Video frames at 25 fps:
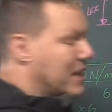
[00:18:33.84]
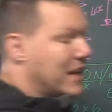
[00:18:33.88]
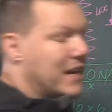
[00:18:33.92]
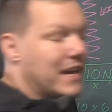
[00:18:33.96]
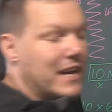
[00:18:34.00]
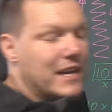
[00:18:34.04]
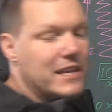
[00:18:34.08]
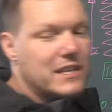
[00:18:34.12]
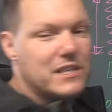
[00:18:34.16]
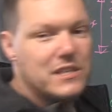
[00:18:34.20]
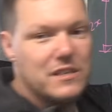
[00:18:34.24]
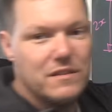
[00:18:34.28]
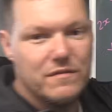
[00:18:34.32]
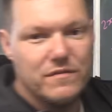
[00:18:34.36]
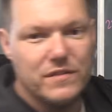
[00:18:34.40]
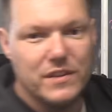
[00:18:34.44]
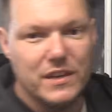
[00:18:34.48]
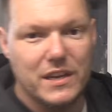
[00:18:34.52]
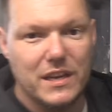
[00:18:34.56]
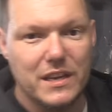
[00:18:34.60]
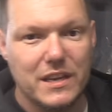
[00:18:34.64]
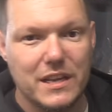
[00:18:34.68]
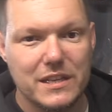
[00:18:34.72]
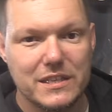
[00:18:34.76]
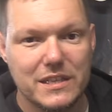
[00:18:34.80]
taste of the
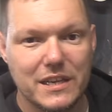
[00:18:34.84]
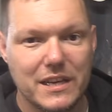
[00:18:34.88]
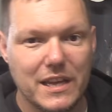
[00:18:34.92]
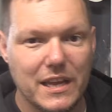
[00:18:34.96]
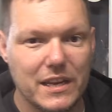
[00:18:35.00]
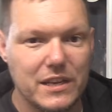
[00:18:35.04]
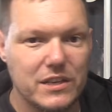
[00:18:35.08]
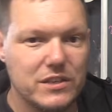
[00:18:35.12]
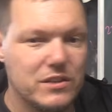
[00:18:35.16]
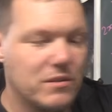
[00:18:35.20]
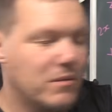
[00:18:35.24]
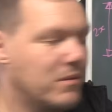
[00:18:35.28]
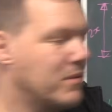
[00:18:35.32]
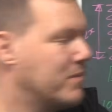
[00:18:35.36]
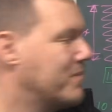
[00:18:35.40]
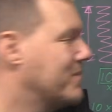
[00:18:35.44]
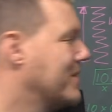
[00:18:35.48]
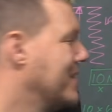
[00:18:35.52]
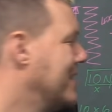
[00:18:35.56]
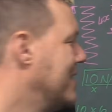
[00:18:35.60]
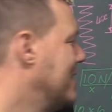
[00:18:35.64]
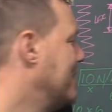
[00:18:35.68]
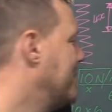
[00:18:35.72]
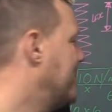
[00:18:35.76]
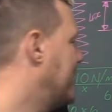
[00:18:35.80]
kinetic energy, or
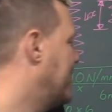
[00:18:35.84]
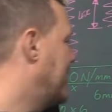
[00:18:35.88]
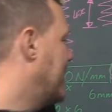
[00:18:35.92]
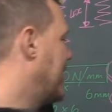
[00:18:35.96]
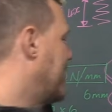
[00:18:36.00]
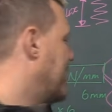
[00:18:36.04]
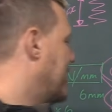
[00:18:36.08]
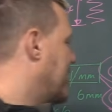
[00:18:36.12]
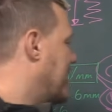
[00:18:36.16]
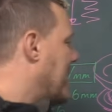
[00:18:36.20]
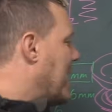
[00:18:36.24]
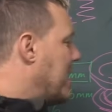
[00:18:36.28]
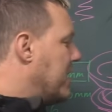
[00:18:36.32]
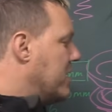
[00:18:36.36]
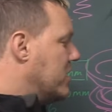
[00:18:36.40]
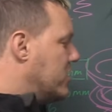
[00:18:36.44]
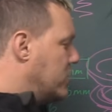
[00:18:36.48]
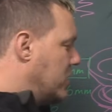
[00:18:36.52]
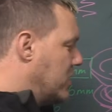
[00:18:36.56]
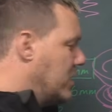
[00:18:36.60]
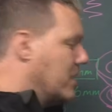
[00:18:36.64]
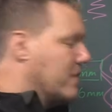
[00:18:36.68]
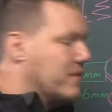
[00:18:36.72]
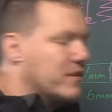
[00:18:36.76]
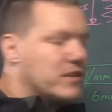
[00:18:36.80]
the
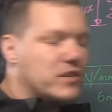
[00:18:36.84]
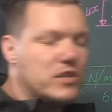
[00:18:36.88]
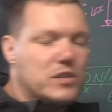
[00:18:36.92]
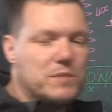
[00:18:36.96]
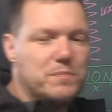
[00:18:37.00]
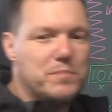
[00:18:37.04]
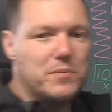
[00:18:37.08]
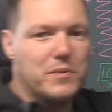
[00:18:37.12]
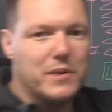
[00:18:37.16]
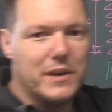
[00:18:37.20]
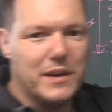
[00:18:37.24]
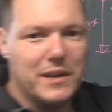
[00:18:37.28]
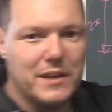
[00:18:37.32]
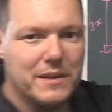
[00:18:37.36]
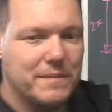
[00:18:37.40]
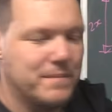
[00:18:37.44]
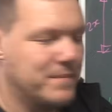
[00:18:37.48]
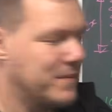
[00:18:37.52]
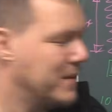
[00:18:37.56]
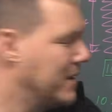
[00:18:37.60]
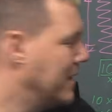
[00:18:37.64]
energy of a spring.